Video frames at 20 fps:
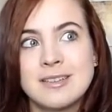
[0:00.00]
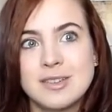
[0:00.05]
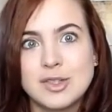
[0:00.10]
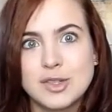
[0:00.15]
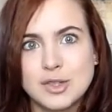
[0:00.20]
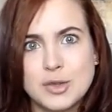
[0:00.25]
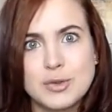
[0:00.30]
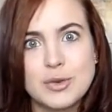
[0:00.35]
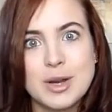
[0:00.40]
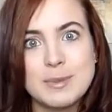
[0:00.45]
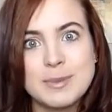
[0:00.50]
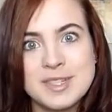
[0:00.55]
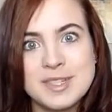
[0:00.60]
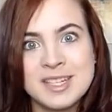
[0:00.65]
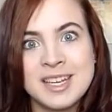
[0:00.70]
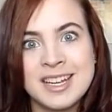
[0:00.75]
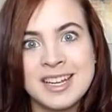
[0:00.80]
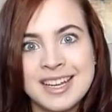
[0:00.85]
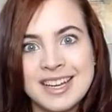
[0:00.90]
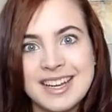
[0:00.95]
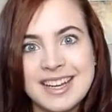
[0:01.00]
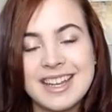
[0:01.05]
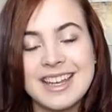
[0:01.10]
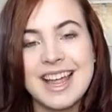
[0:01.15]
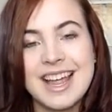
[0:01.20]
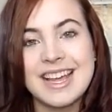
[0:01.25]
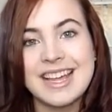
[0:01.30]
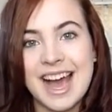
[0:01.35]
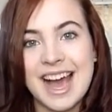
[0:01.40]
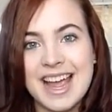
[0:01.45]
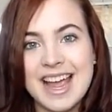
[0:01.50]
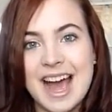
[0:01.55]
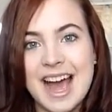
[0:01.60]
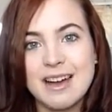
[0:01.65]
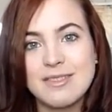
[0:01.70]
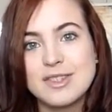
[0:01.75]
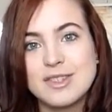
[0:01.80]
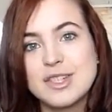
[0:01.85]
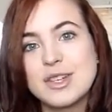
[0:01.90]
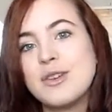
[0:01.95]
script like I
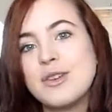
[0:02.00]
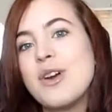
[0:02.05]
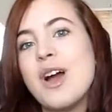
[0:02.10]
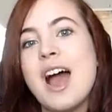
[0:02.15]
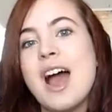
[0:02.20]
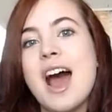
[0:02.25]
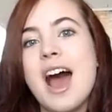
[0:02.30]
have to,